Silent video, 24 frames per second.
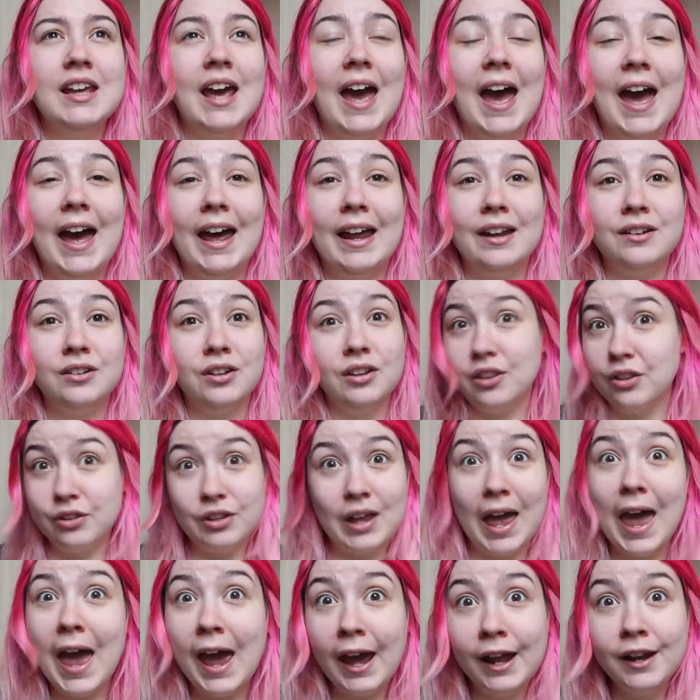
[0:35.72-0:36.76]
and there's
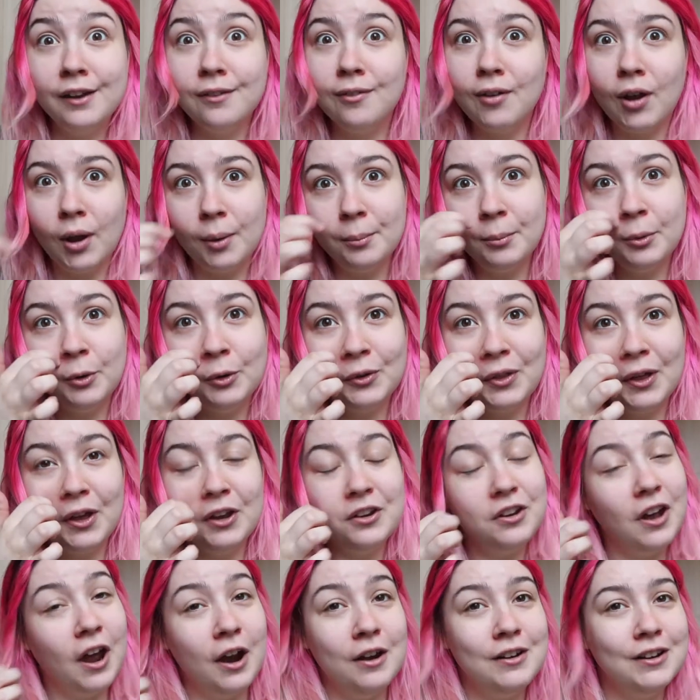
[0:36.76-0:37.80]
a hell of a lot more that
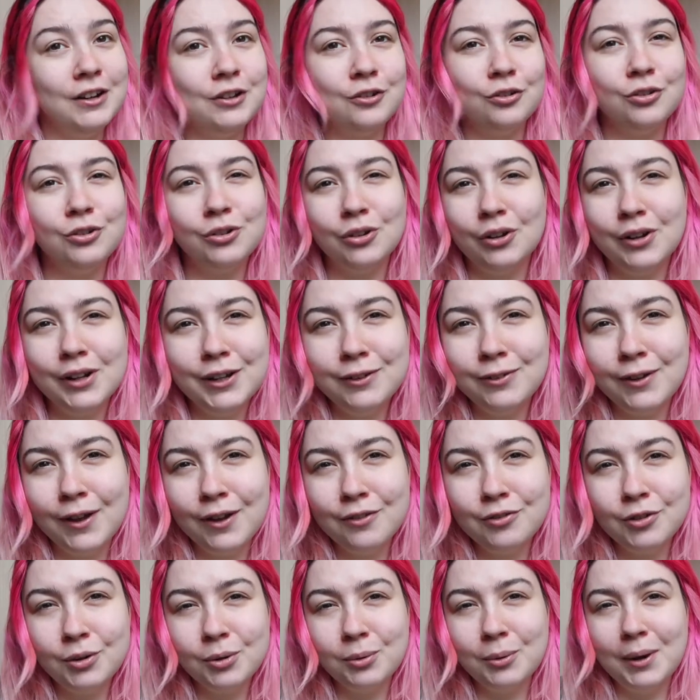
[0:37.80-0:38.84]
are only just slightly
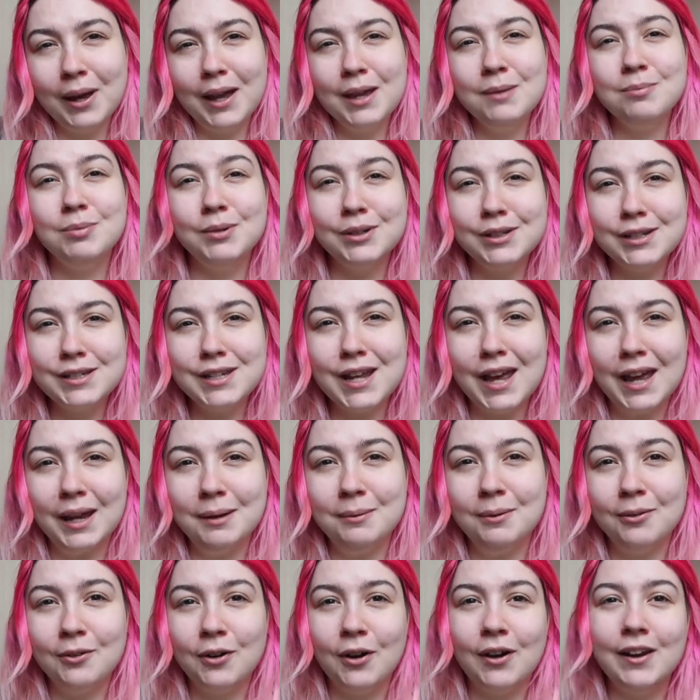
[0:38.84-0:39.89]
further away, but today
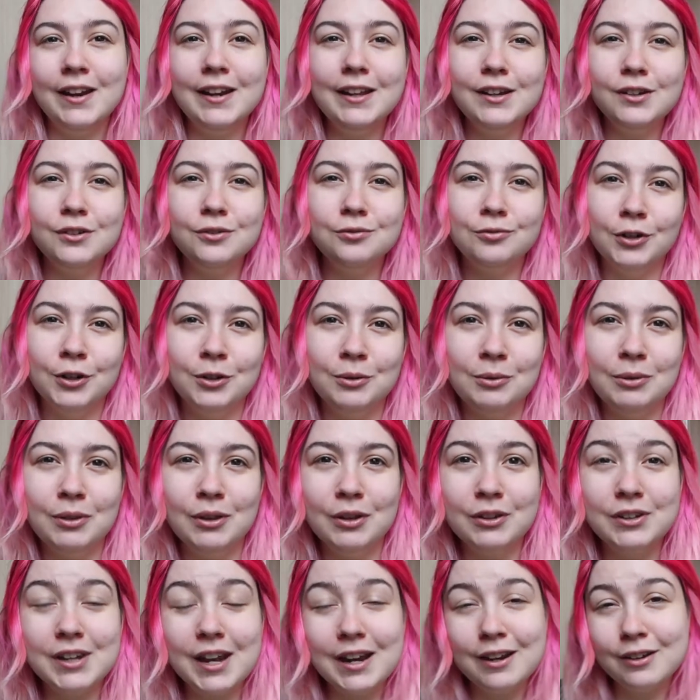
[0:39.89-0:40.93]
we've got a little route
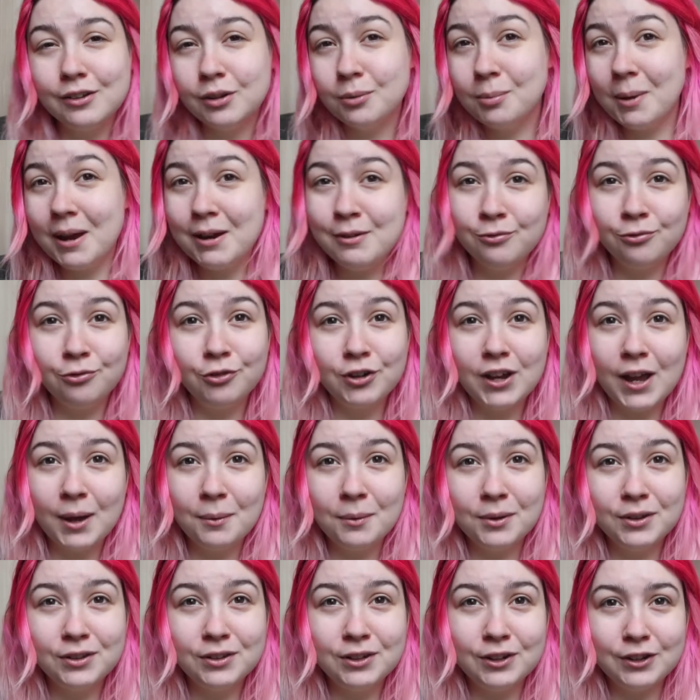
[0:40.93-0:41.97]
that'll take us about 3
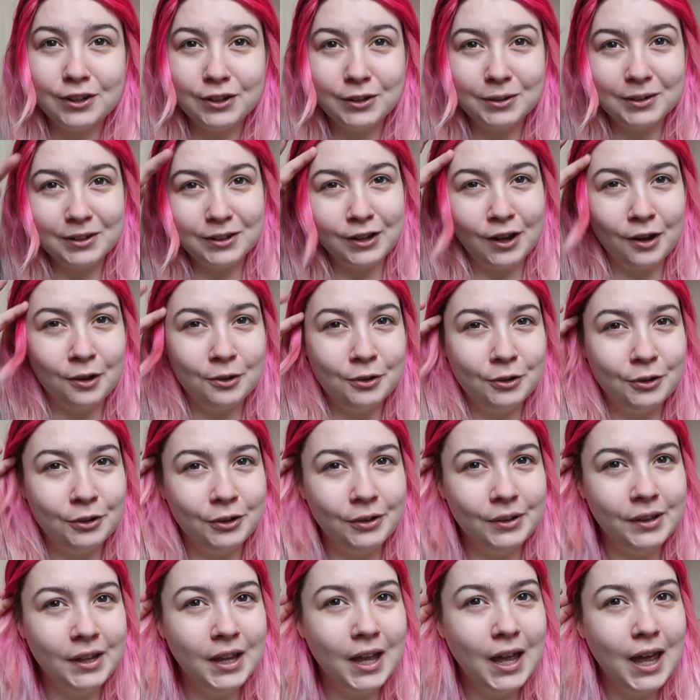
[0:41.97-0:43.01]
hours to do in
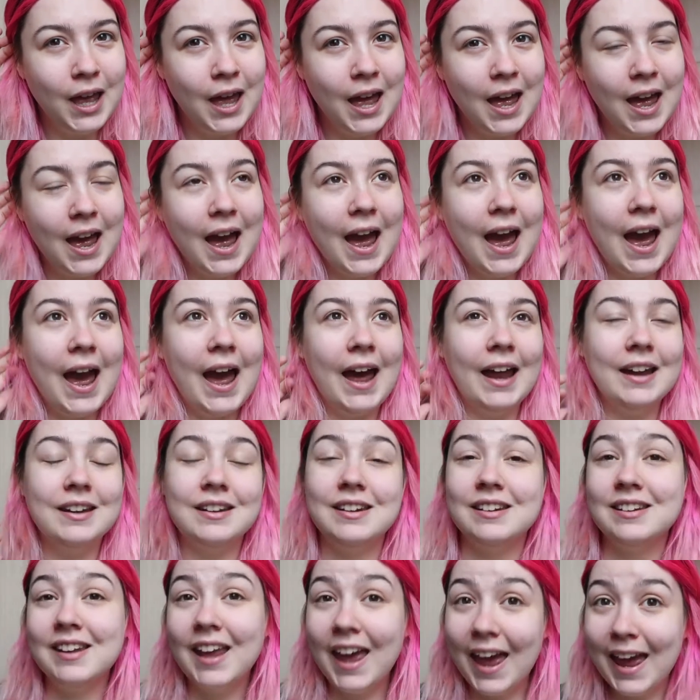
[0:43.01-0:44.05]
total, and
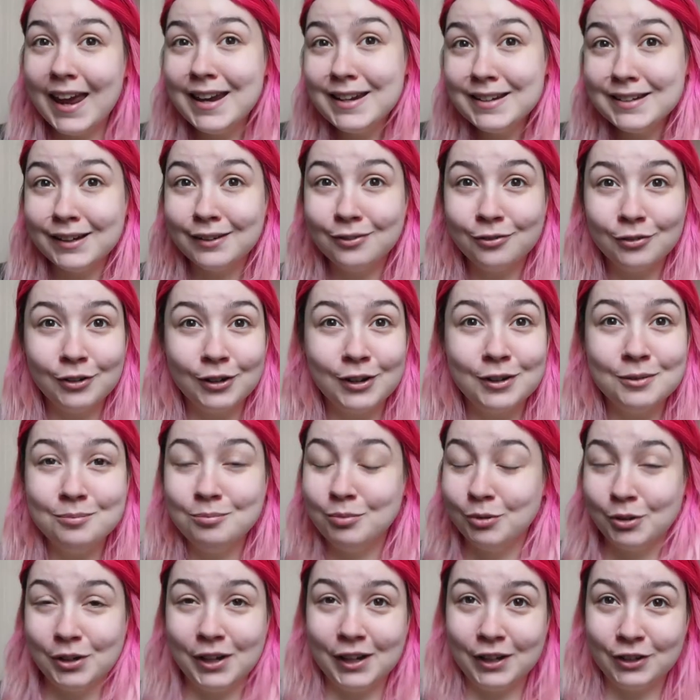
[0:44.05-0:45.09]
it's 8 different
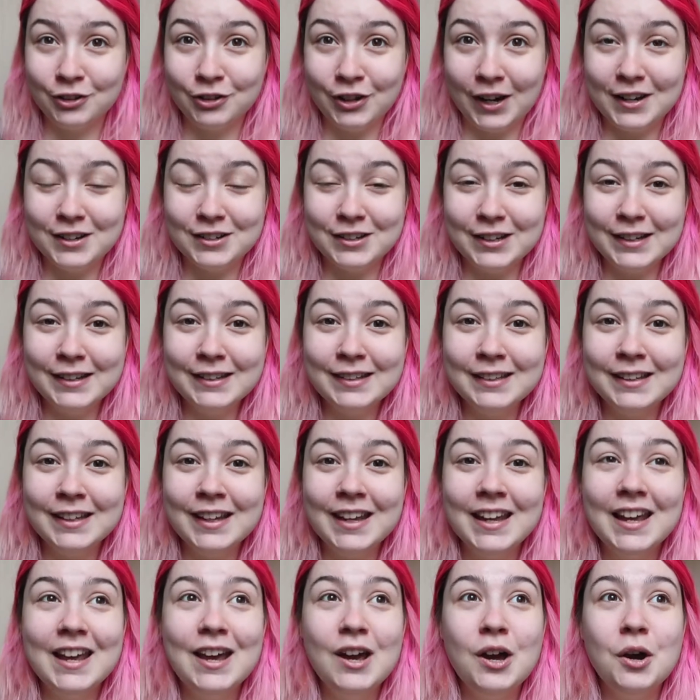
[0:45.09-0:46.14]
book exchanges,
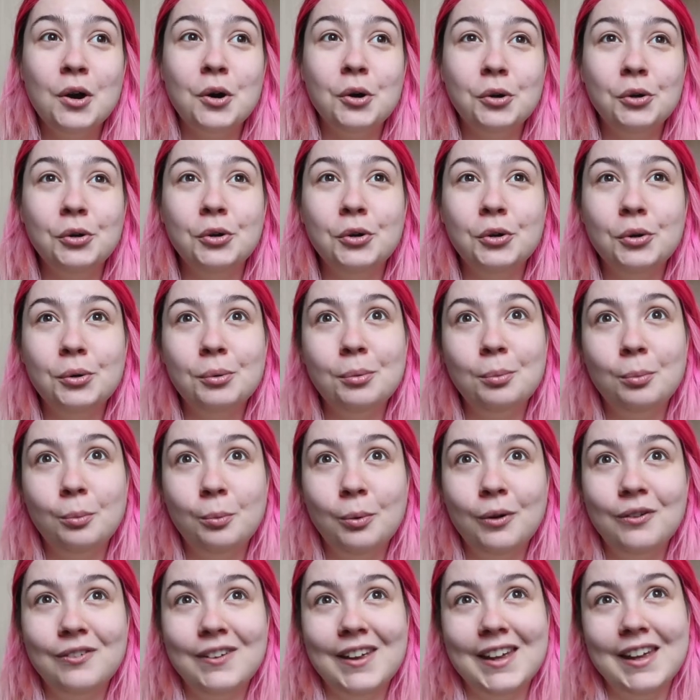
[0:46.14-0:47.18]
all
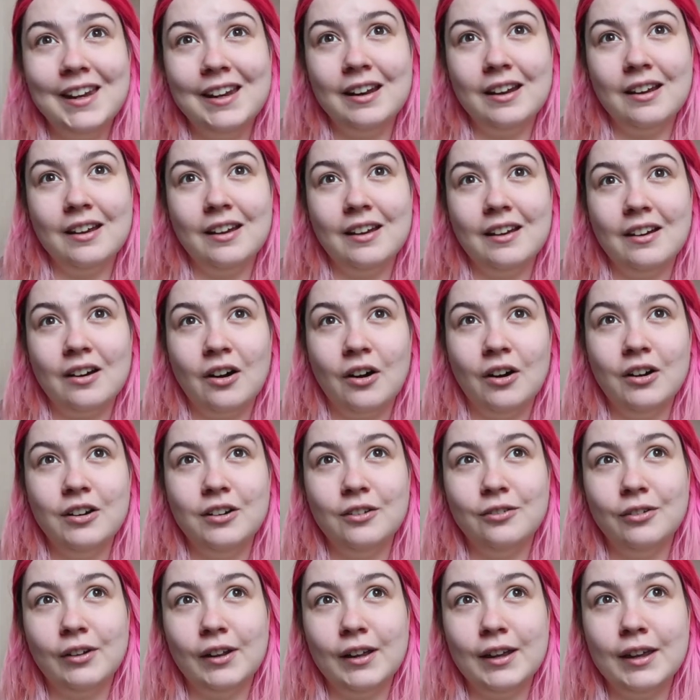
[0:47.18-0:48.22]
within kind
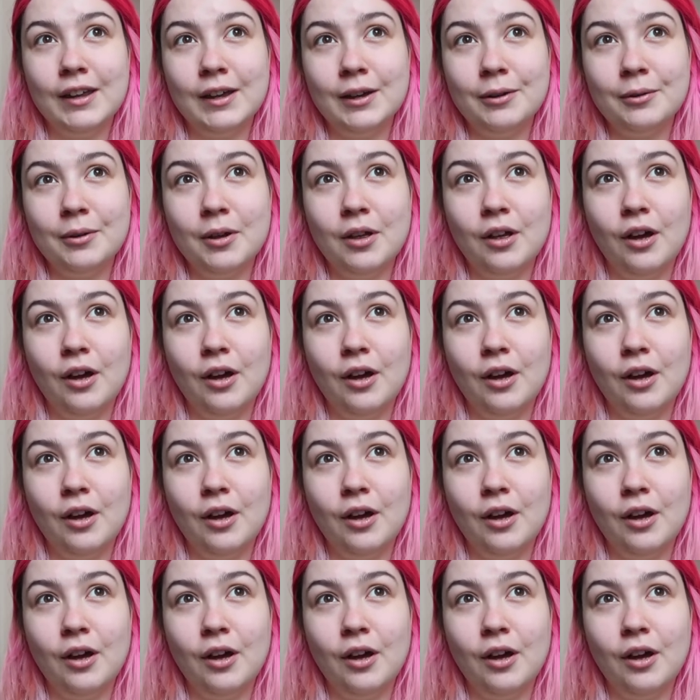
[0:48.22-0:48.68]
of like